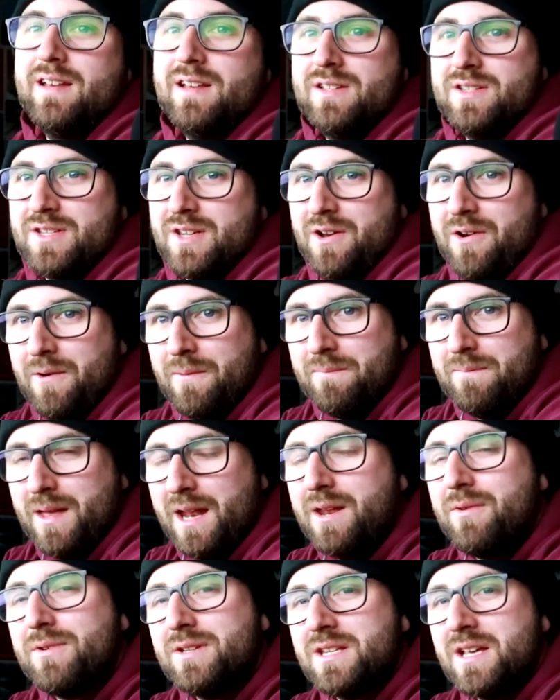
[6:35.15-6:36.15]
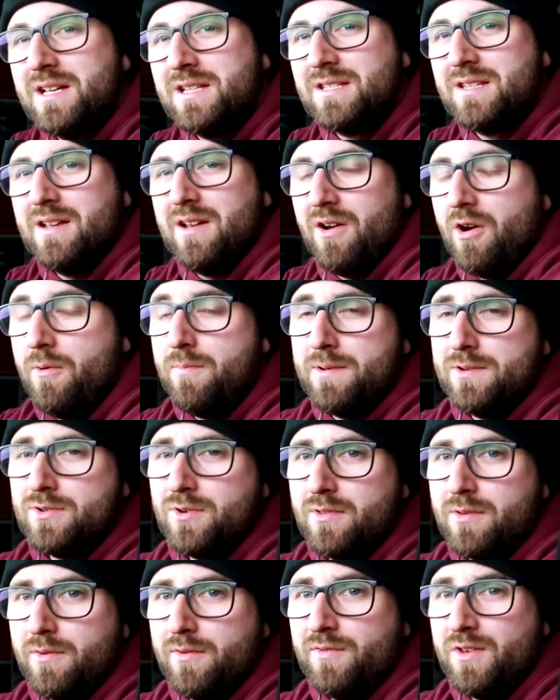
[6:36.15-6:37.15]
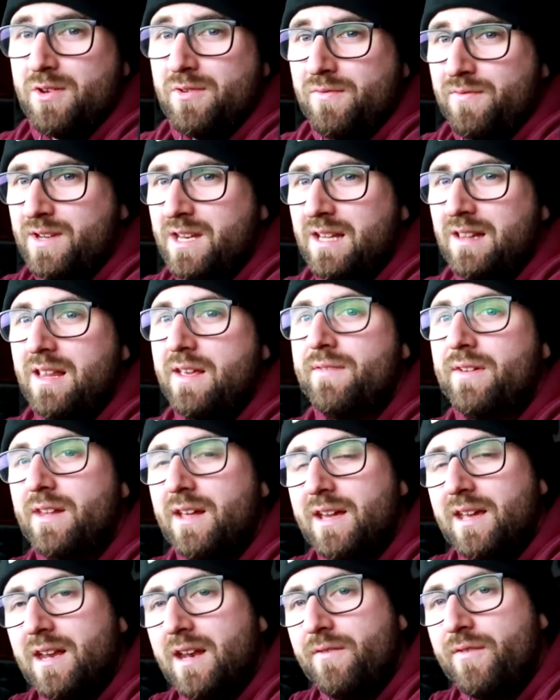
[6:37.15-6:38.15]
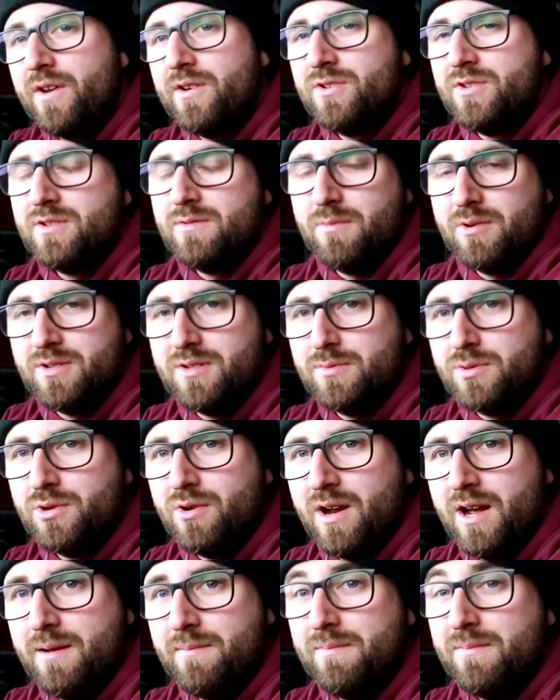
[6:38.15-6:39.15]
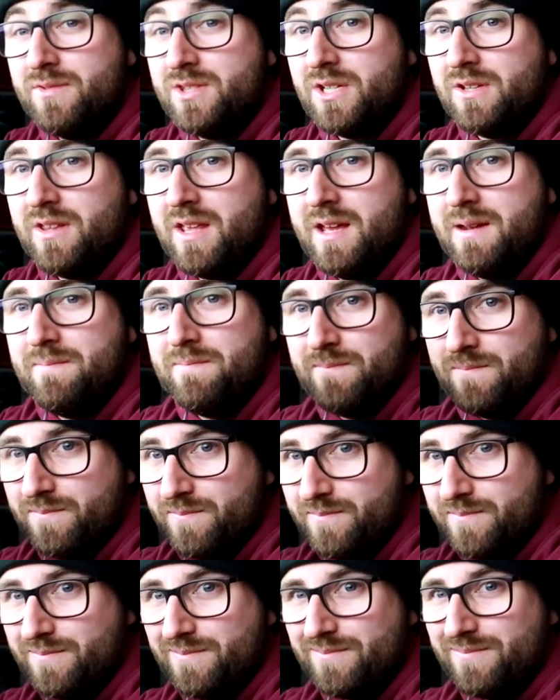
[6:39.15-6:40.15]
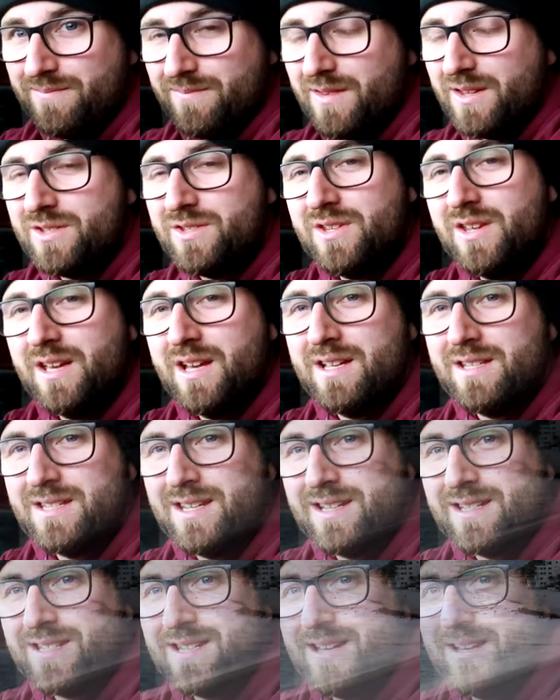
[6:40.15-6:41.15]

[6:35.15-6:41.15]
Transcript: So anyways, guys, hope you enjoyed the review. If you did, leave a like, and if you're interested in more, subscribe. Until then, see you guys next